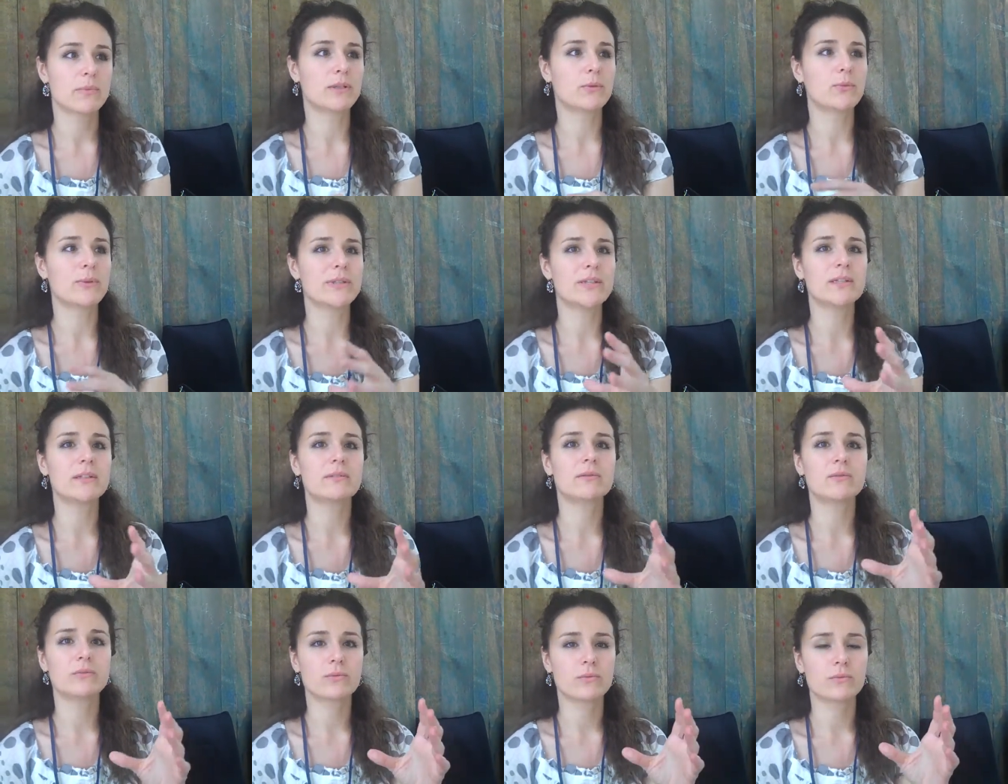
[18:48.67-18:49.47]
But we
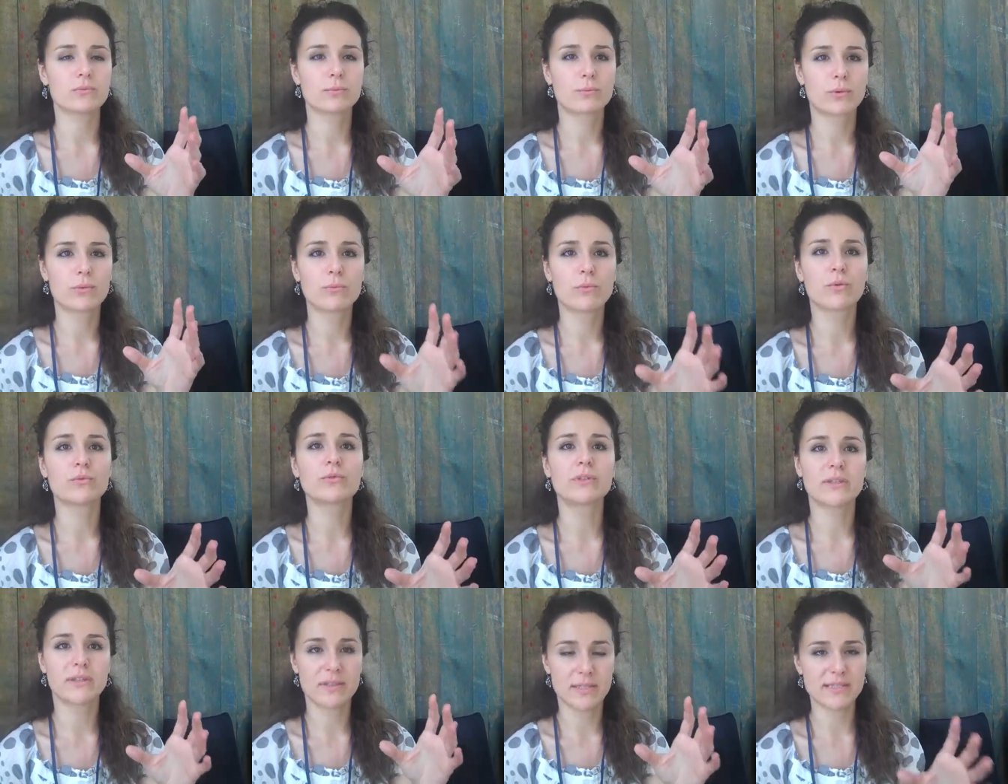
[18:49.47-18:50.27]
didn't
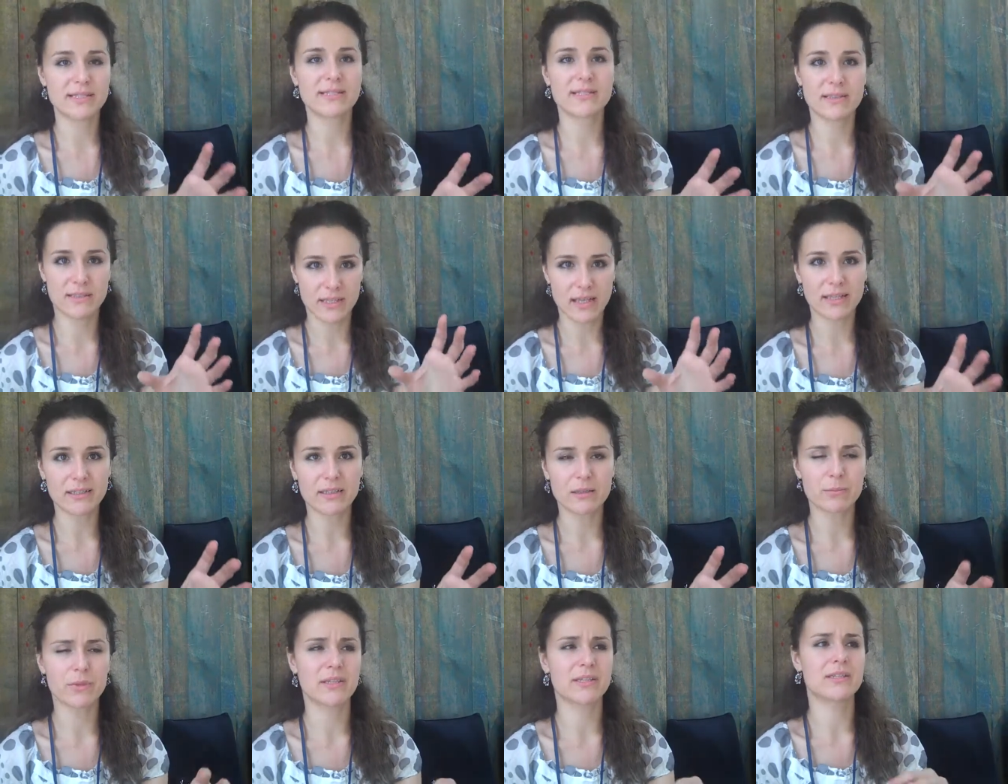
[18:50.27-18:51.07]
promote this
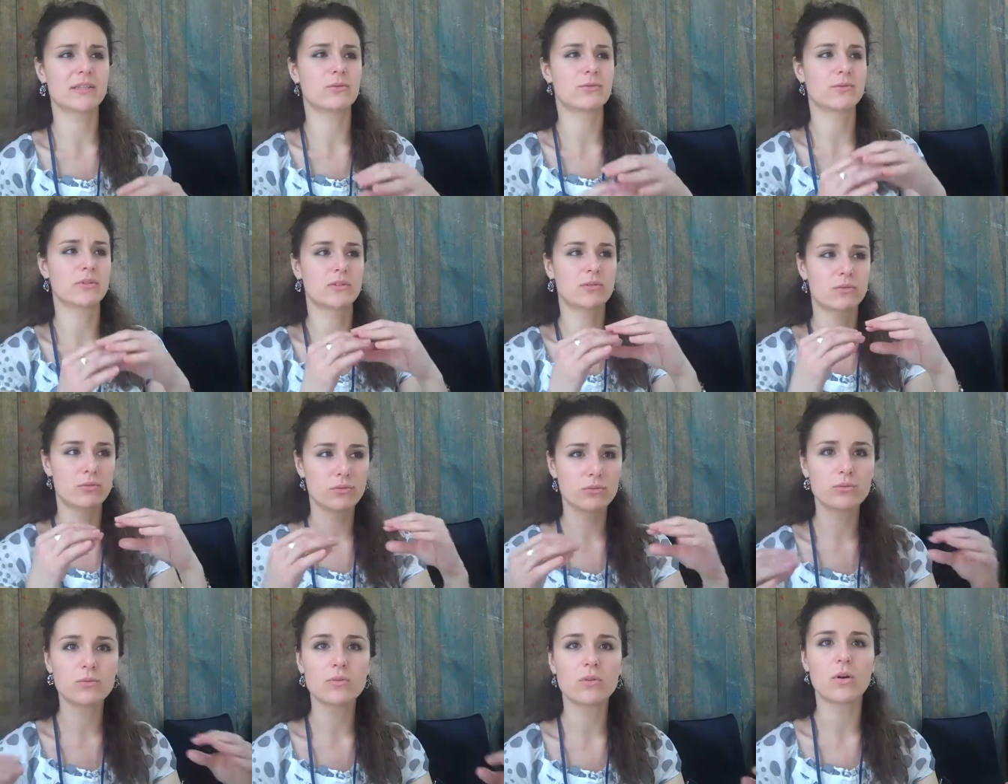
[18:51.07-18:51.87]
title because it was
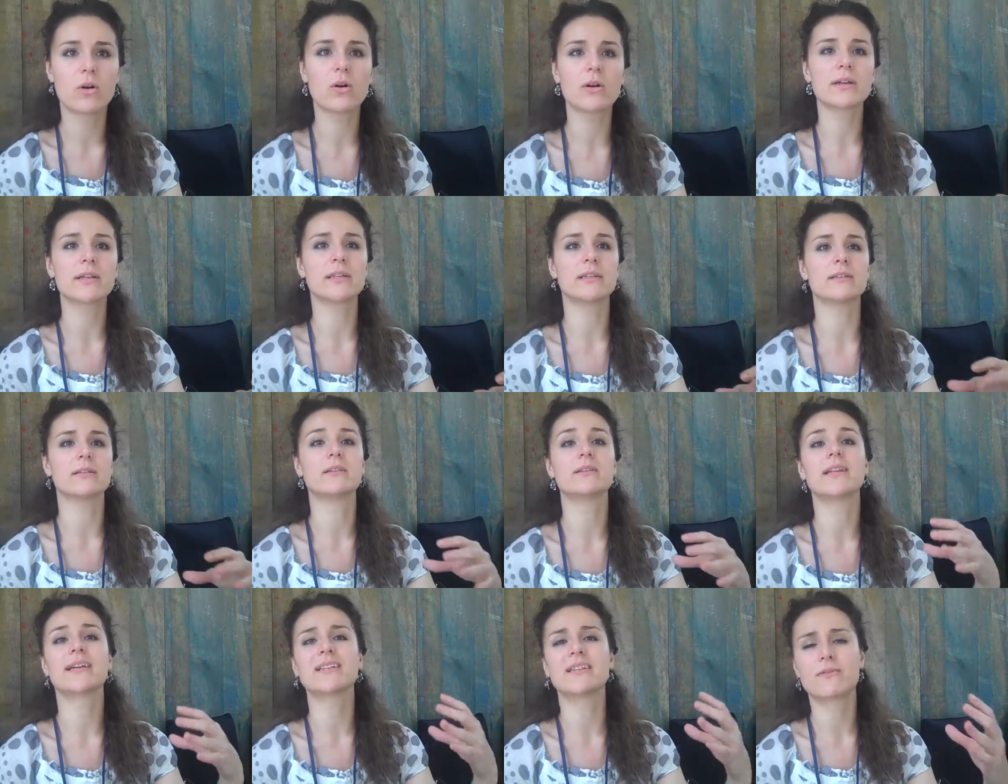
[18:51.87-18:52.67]
too long and
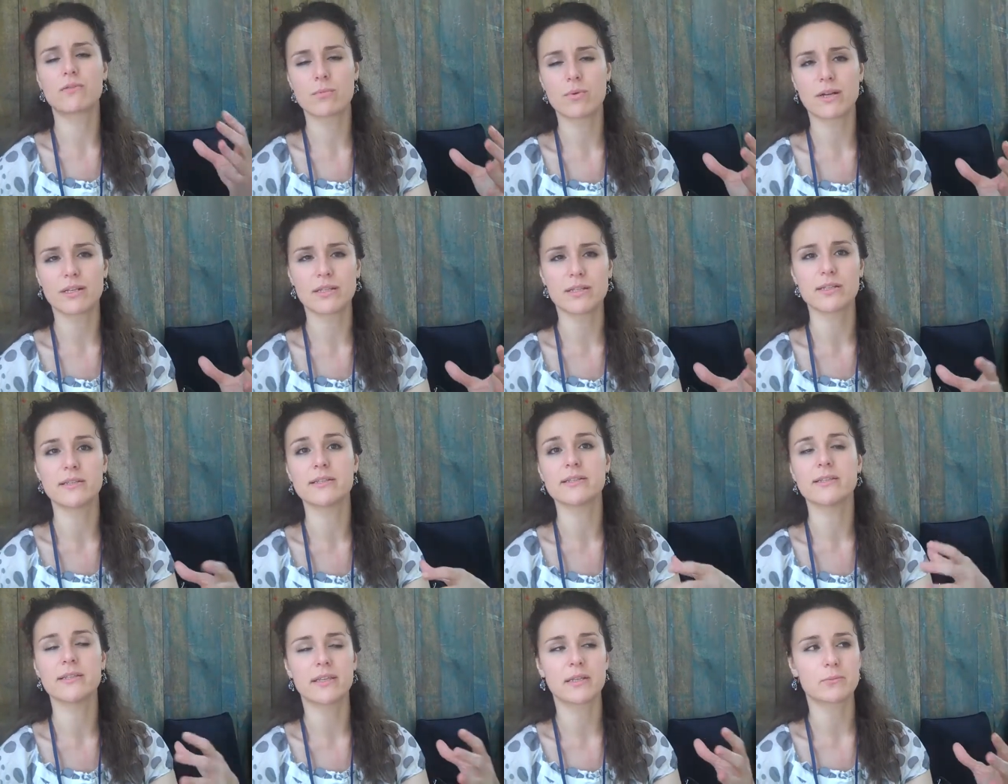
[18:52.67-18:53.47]
not everybody
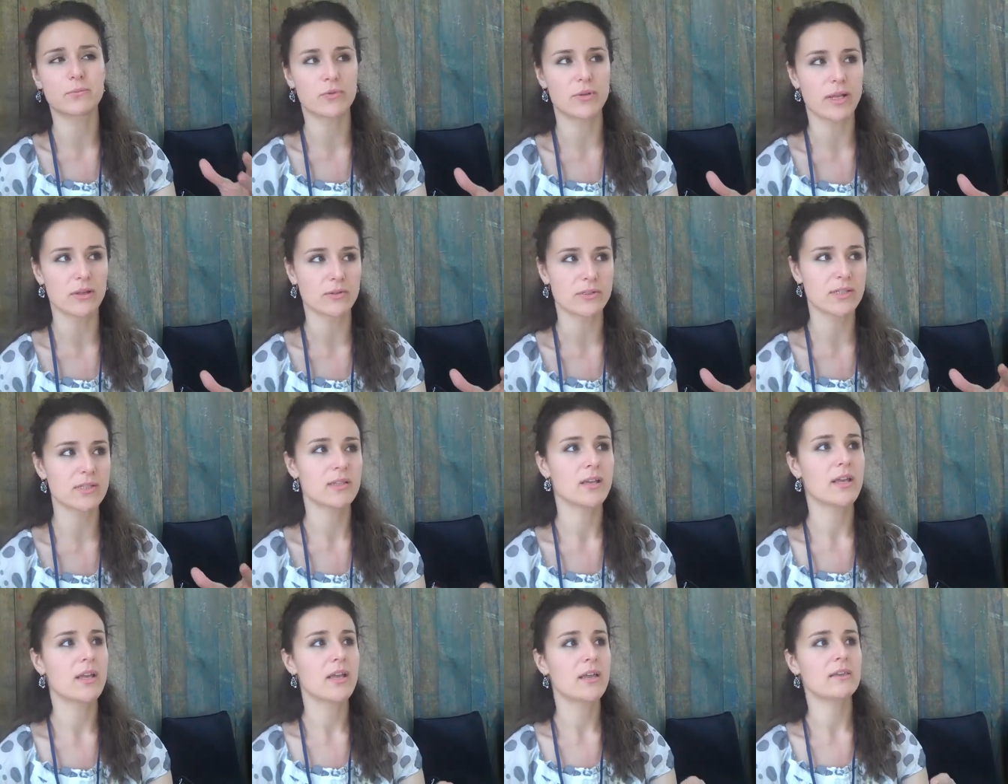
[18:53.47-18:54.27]
in E C can pronounce
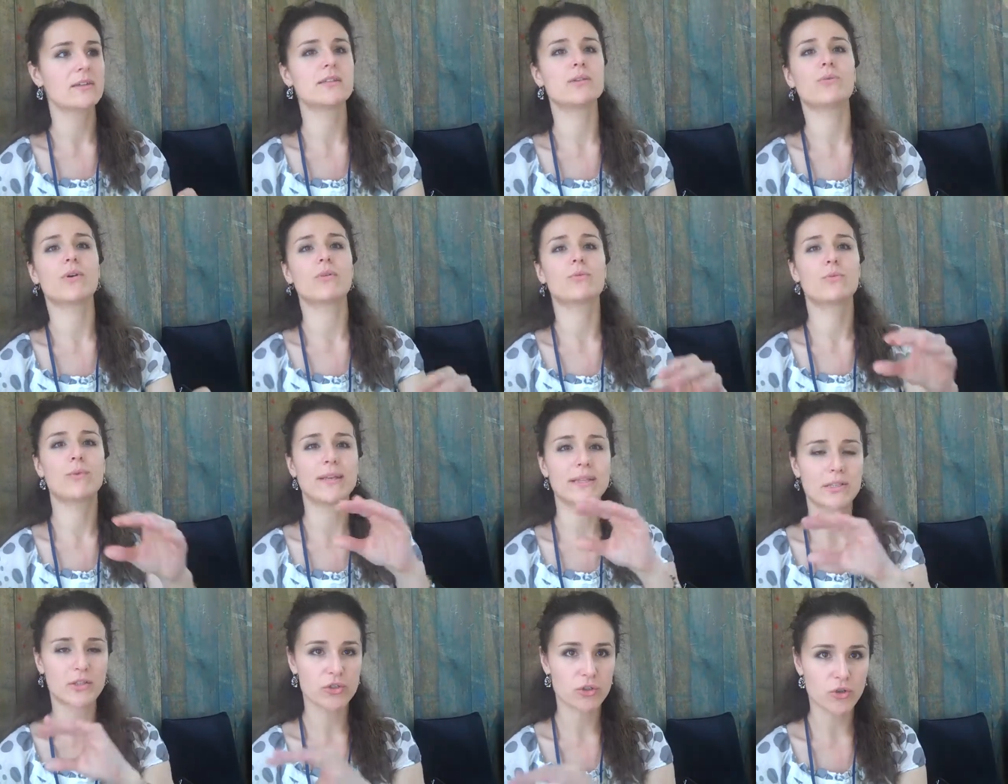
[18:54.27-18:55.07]
it. That's why we
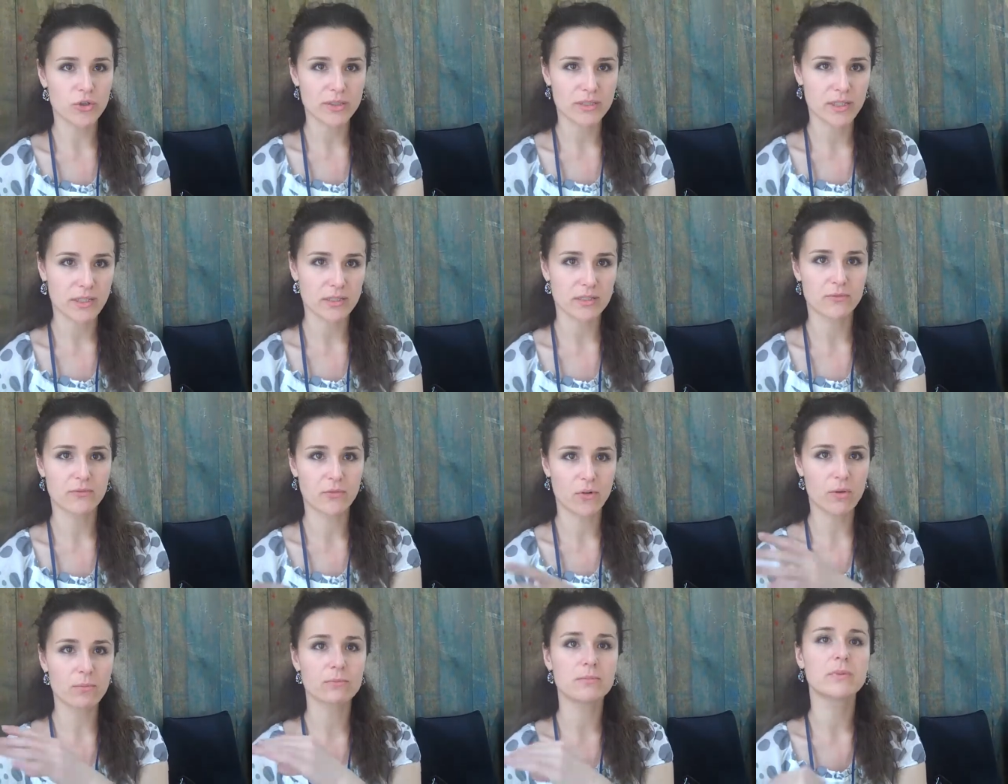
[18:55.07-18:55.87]
made a shortcut
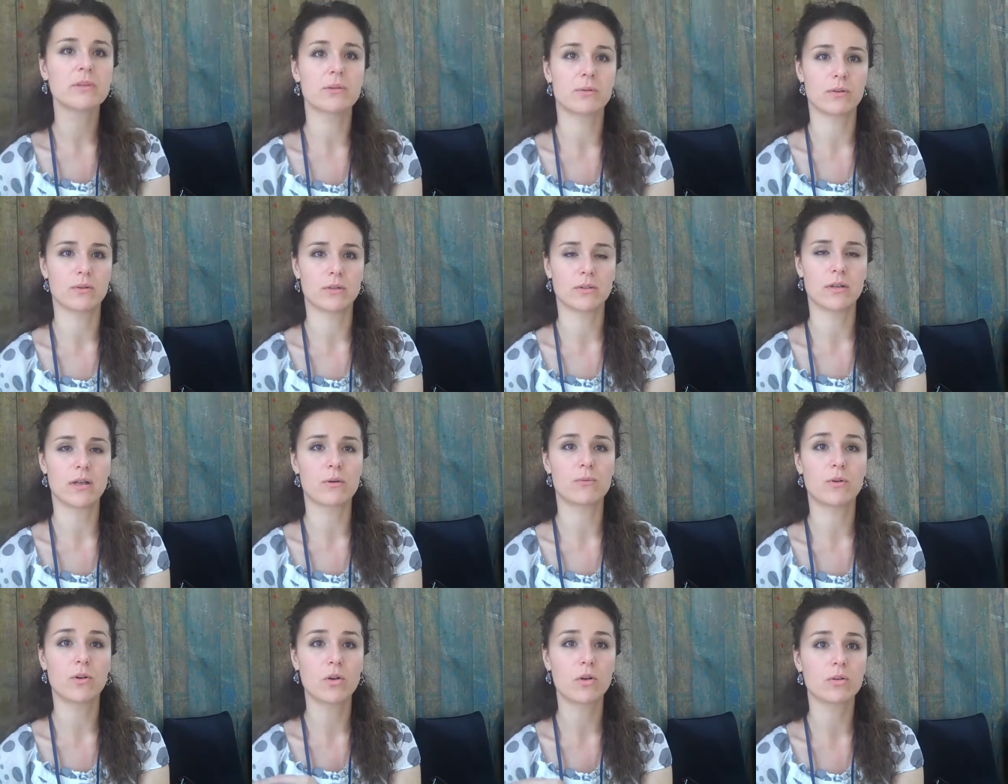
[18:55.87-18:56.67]
from the,
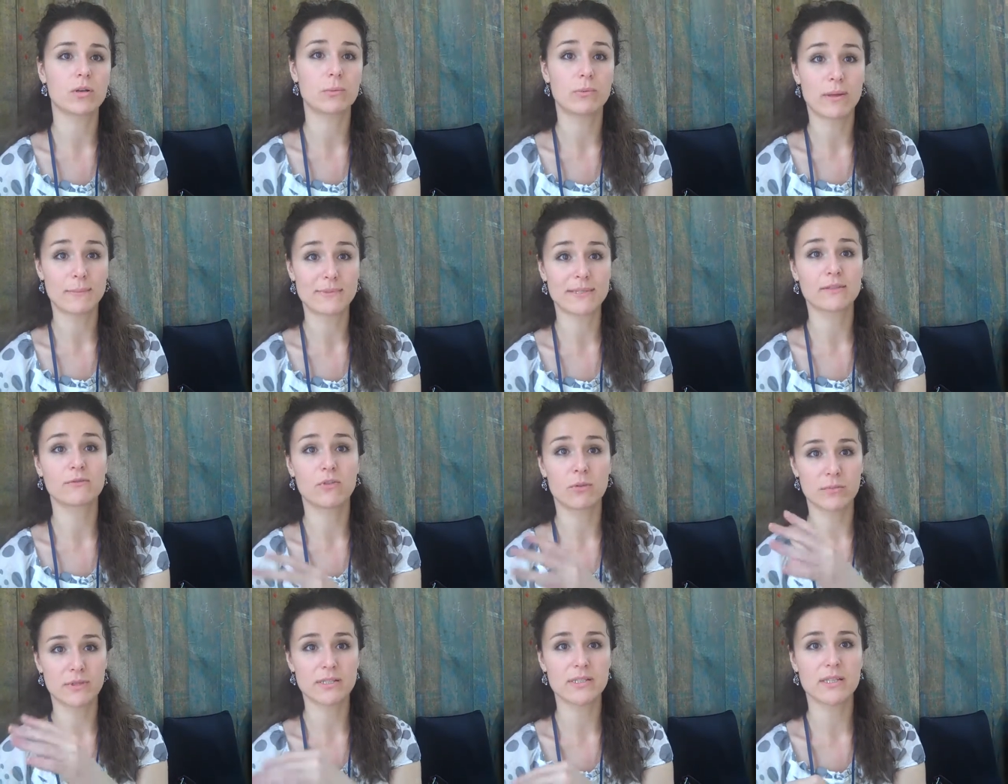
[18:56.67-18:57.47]
our local
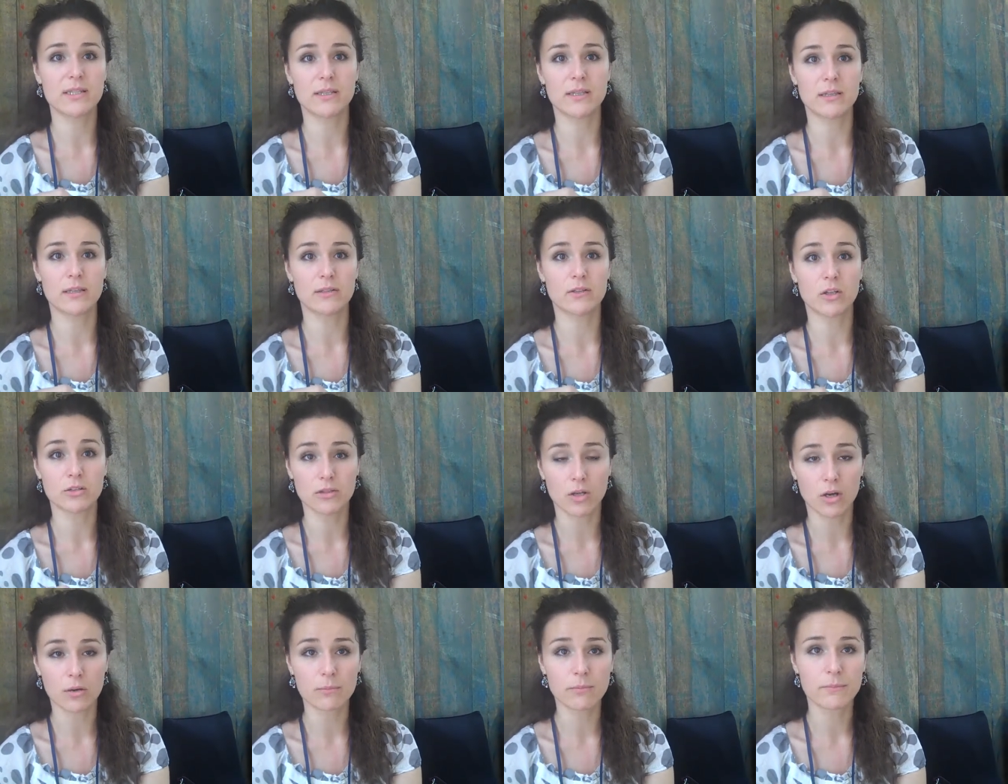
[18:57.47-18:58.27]
website, from E C
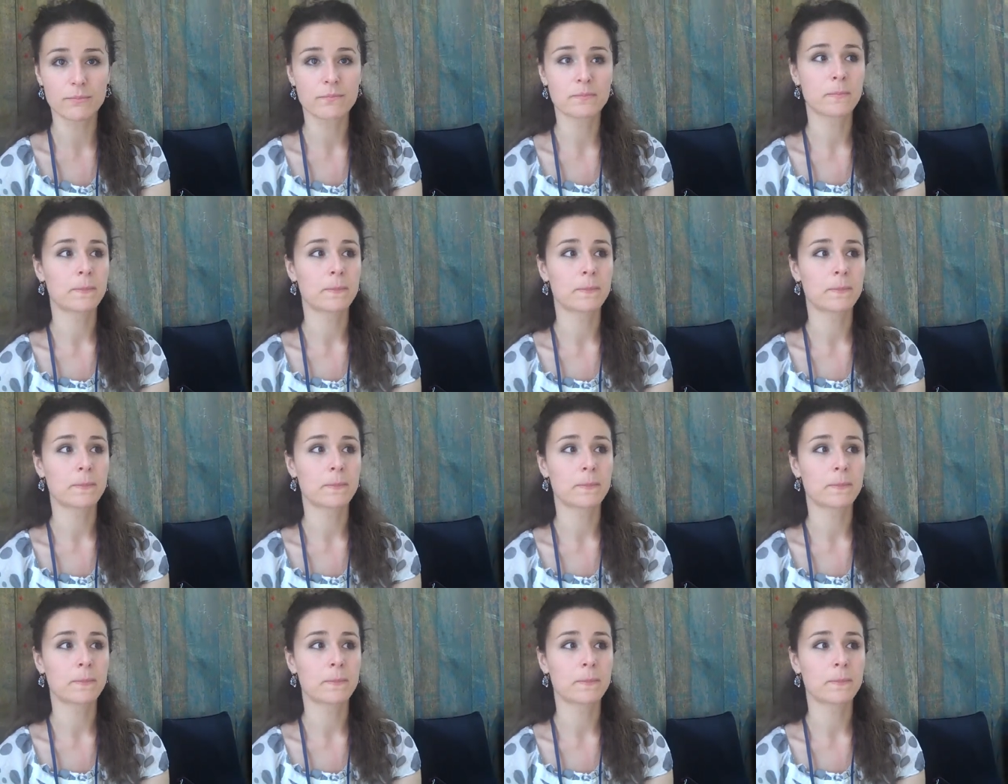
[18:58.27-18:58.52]
dot com.